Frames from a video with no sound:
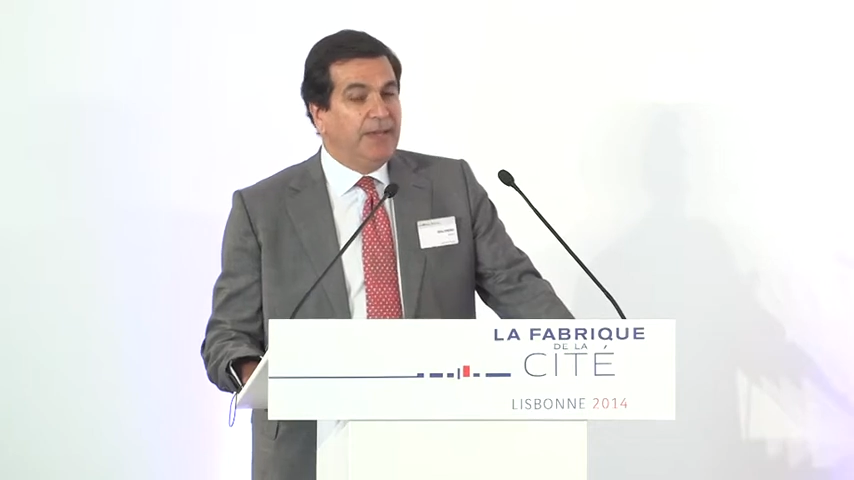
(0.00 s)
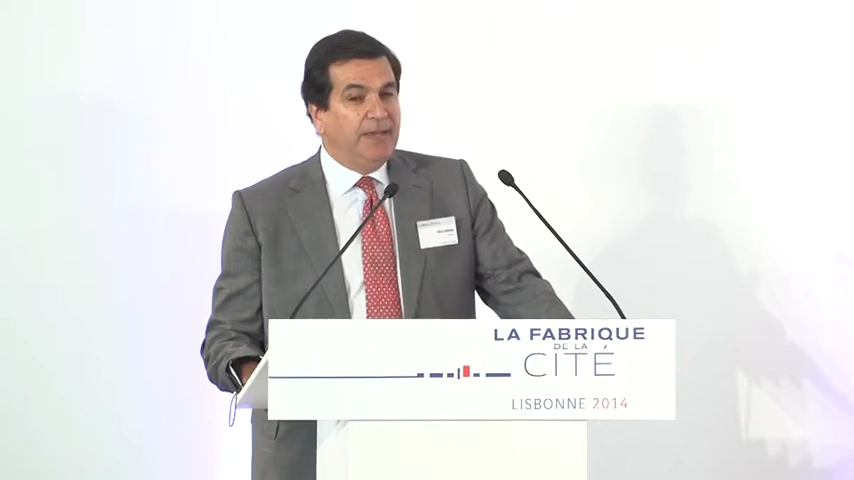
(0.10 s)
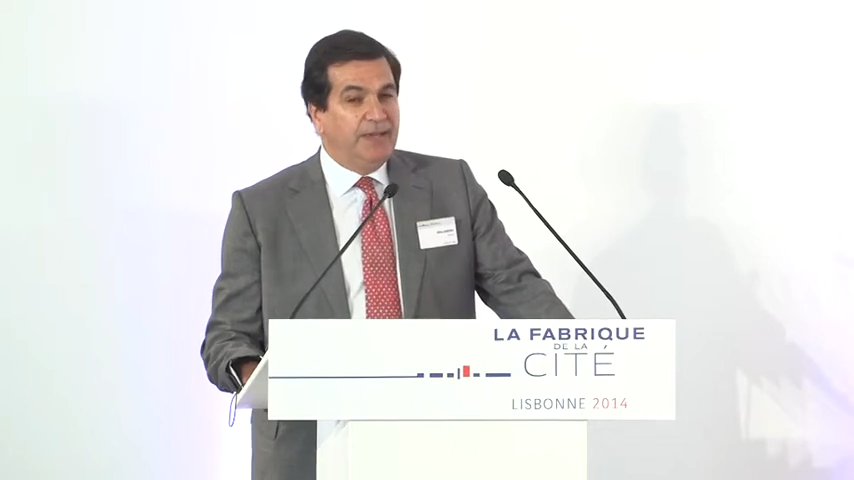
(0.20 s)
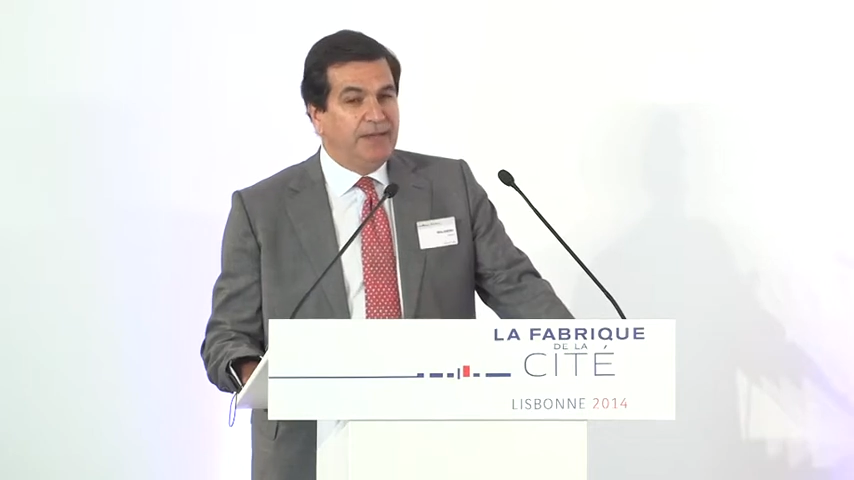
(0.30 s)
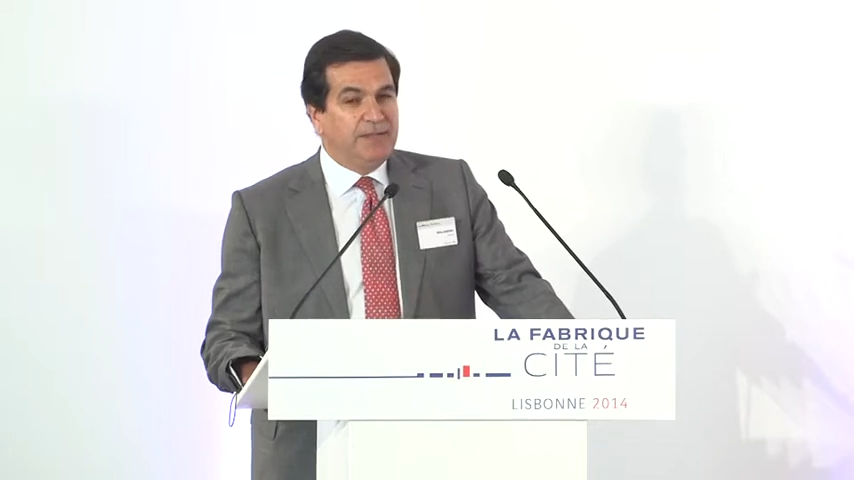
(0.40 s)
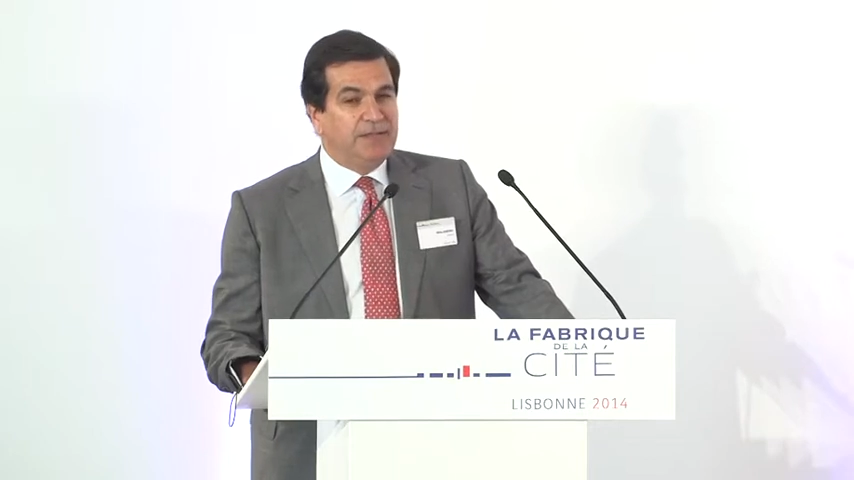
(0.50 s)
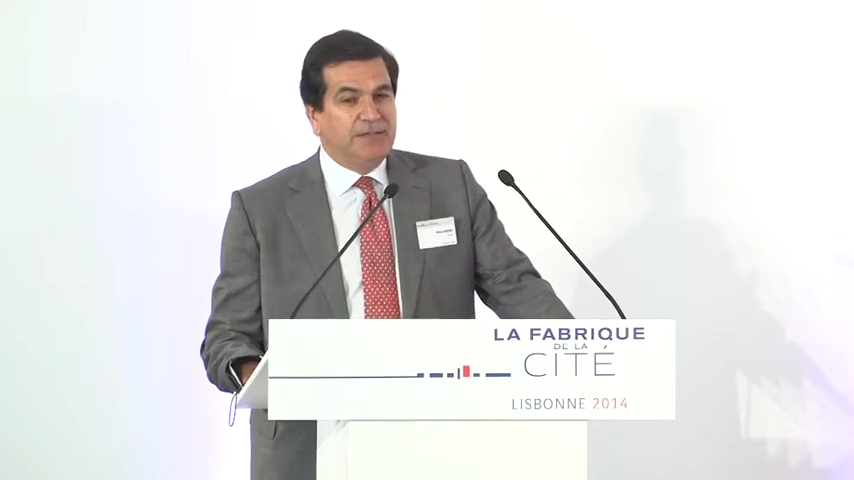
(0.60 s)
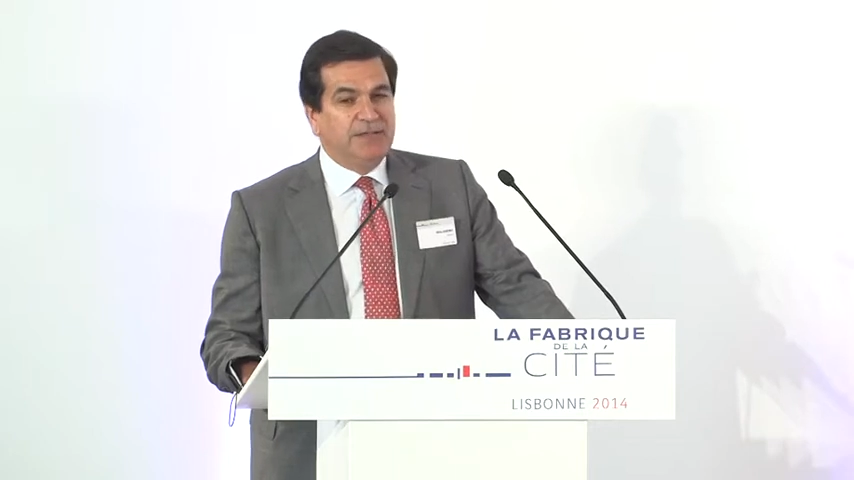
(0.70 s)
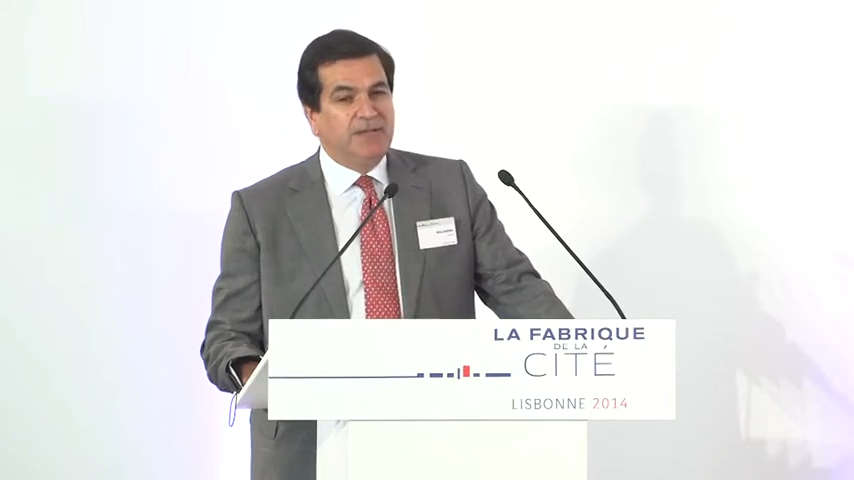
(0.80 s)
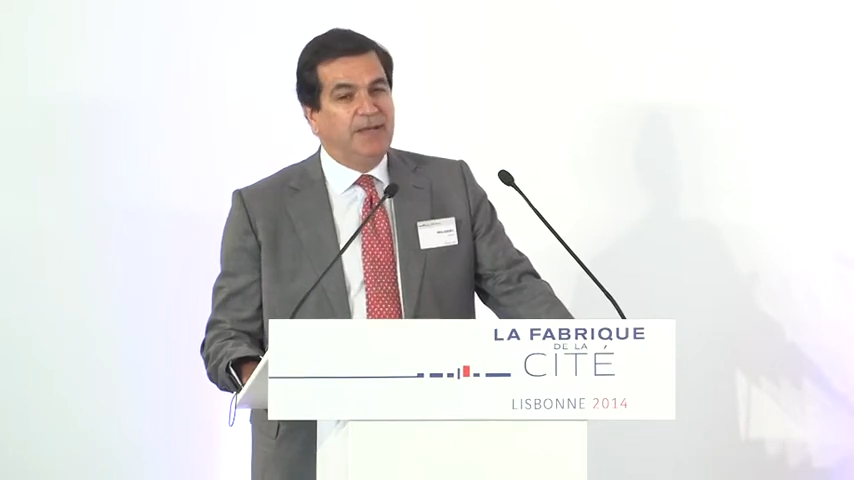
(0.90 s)
and
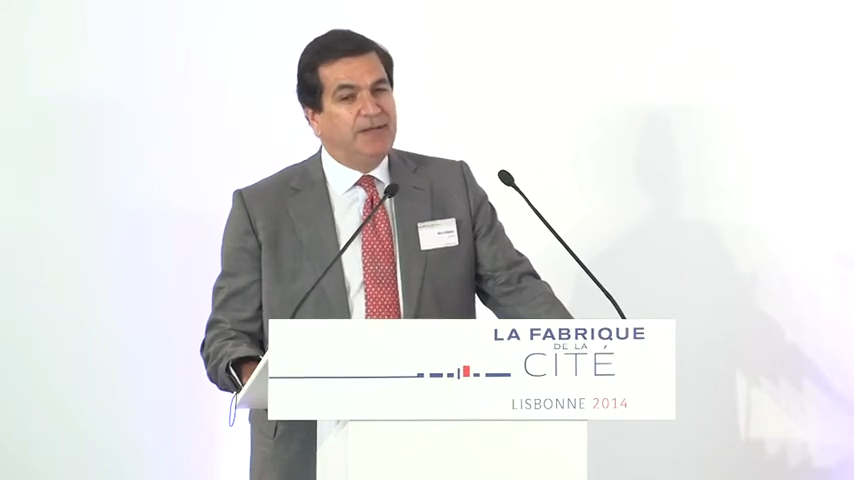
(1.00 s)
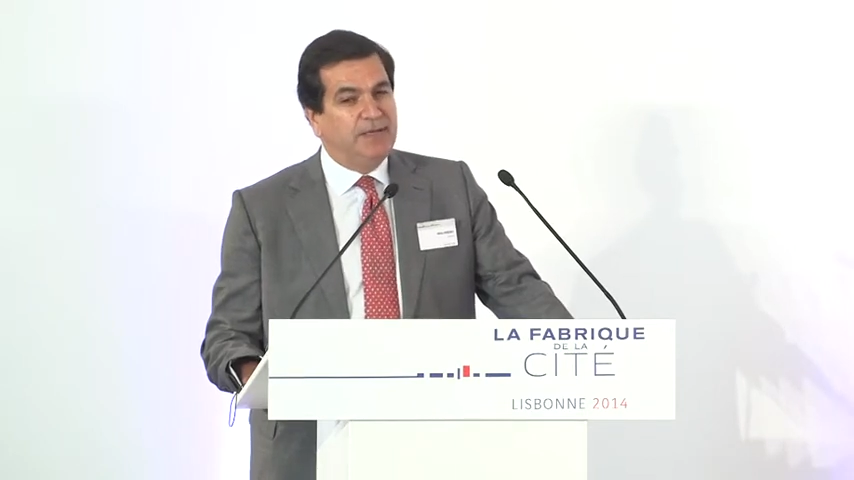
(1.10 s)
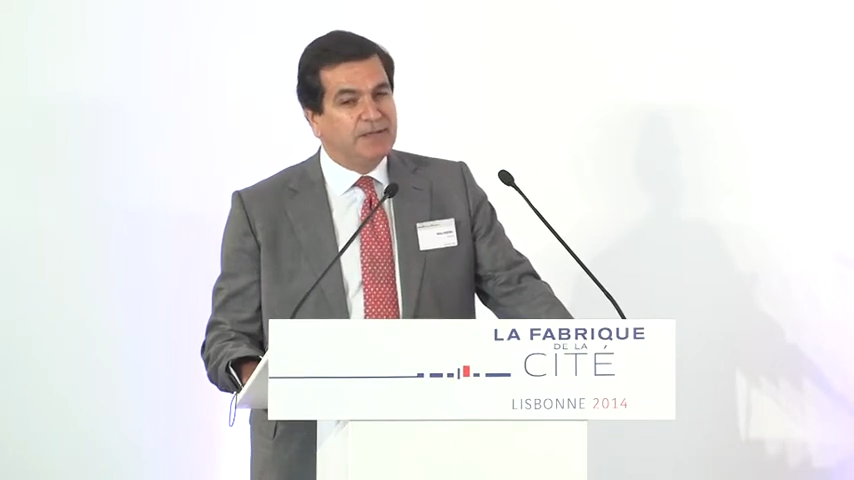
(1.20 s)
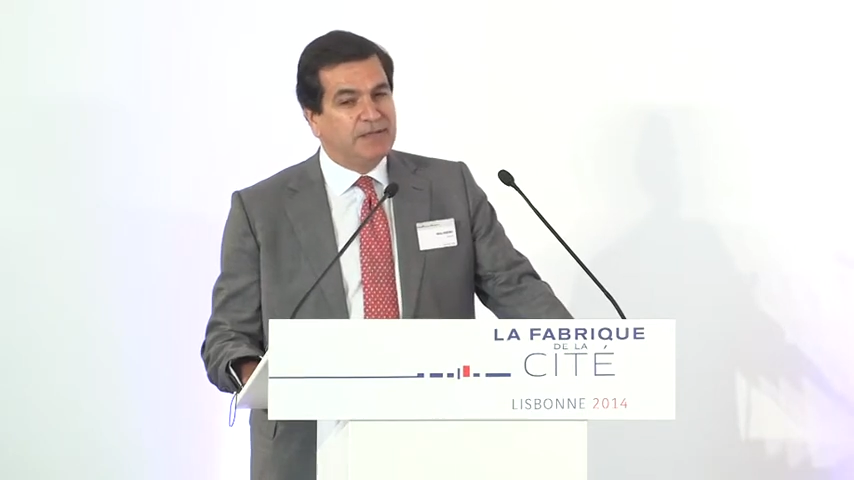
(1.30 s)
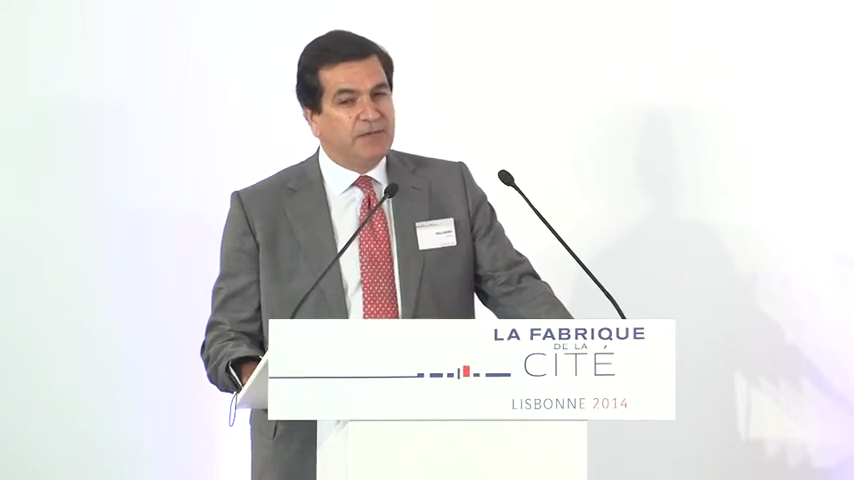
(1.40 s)
10 years